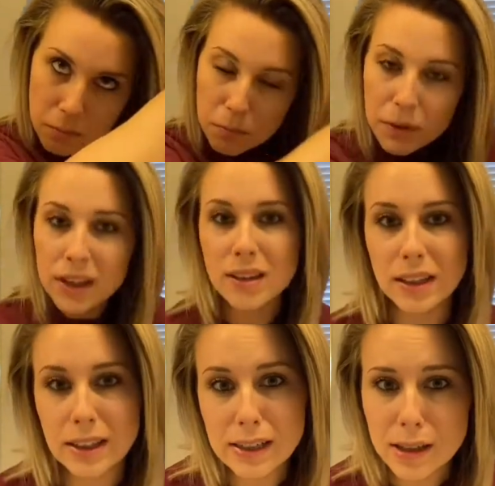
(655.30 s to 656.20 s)
because I
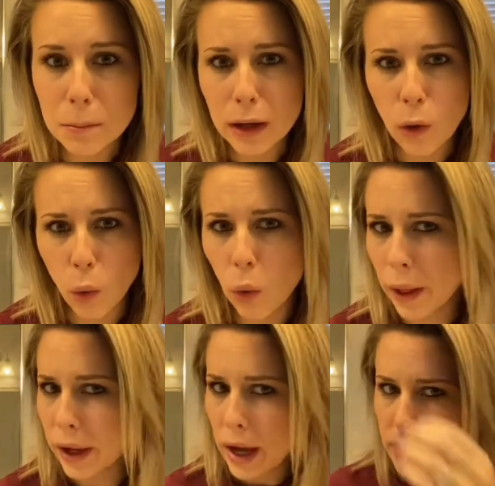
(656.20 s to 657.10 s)
did something cool,
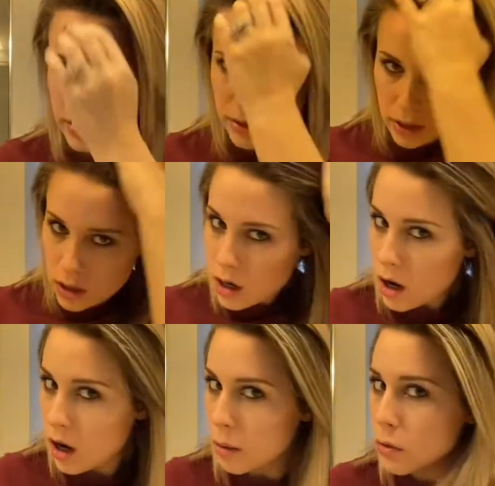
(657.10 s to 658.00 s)
I guess,
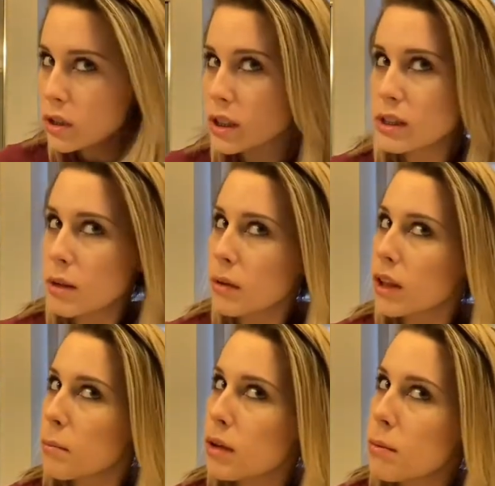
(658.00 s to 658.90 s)
or did something
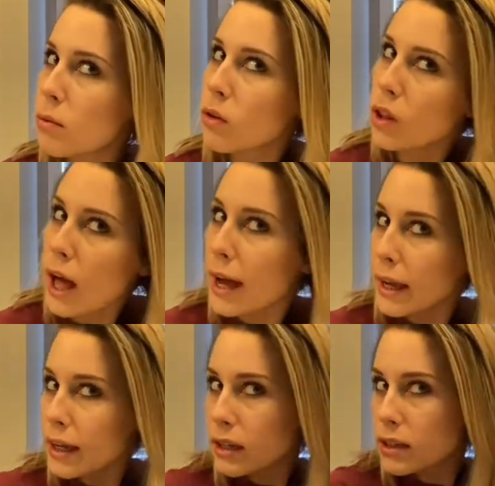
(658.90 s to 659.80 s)
that people
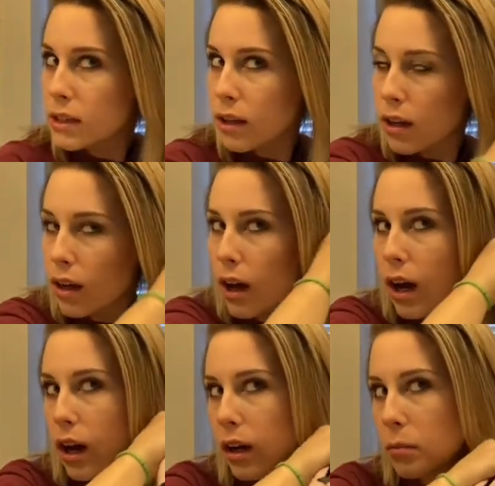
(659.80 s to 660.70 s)
liked.
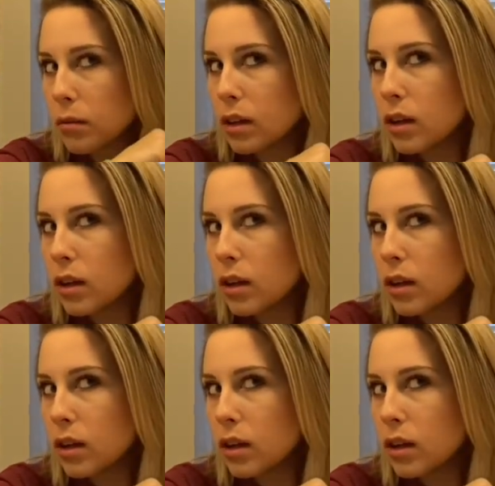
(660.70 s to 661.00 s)
And